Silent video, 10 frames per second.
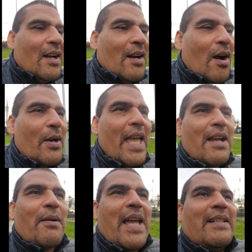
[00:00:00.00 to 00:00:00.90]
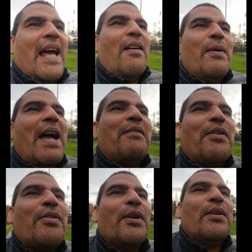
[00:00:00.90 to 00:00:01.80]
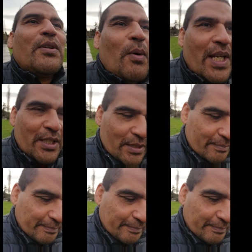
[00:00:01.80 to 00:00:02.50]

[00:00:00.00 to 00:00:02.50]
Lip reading: Okay, great. Now we have a third question.